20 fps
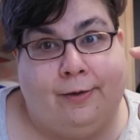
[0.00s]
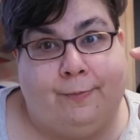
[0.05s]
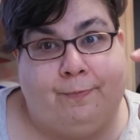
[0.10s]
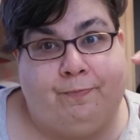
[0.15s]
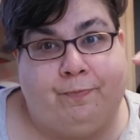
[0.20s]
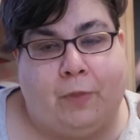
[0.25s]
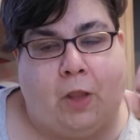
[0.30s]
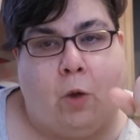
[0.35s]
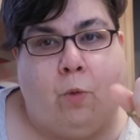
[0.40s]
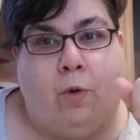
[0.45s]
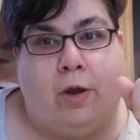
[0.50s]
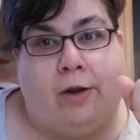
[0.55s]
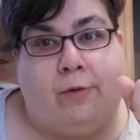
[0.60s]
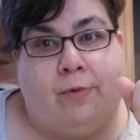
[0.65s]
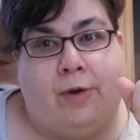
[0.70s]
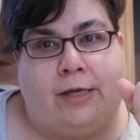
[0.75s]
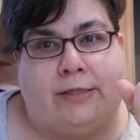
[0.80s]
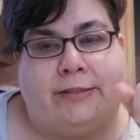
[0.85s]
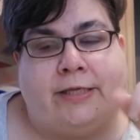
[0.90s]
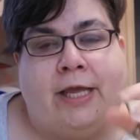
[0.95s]
What it
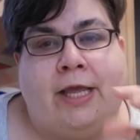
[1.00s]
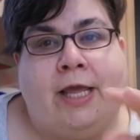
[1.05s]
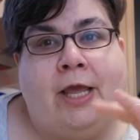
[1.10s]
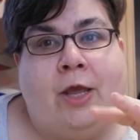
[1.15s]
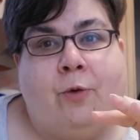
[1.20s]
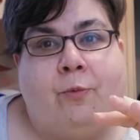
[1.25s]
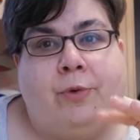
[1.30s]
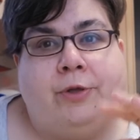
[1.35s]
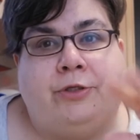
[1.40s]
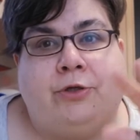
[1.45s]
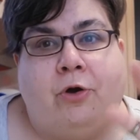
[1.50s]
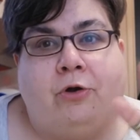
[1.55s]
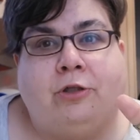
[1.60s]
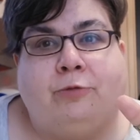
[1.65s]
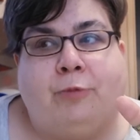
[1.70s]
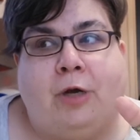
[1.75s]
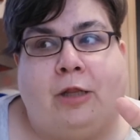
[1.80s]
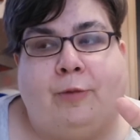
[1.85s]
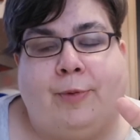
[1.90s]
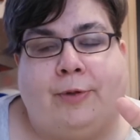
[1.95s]
was. We told him
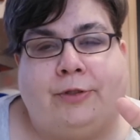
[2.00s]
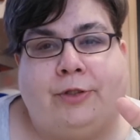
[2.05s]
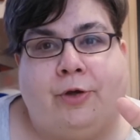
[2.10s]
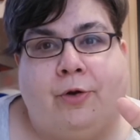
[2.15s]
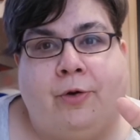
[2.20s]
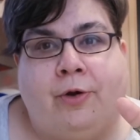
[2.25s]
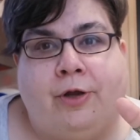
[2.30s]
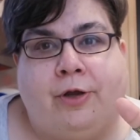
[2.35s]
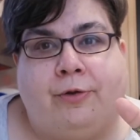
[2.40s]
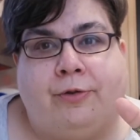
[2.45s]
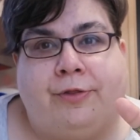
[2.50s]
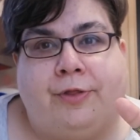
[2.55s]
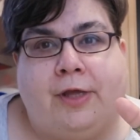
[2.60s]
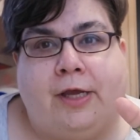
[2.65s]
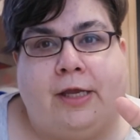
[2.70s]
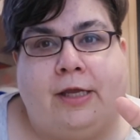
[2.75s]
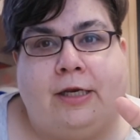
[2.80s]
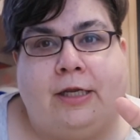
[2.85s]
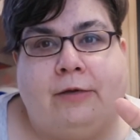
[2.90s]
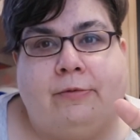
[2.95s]
all about the Oreo thing
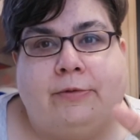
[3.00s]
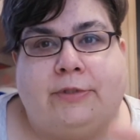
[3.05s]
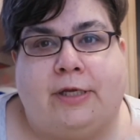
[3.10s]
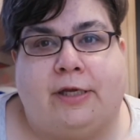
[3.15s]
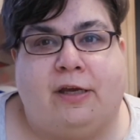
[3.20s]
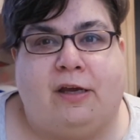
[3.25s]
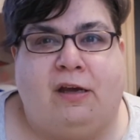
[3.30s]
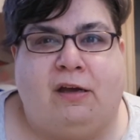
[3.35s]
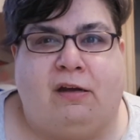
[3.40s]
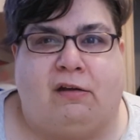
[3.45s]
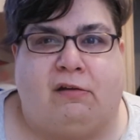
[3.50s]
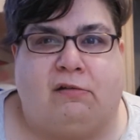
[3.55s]
and he was like, oh.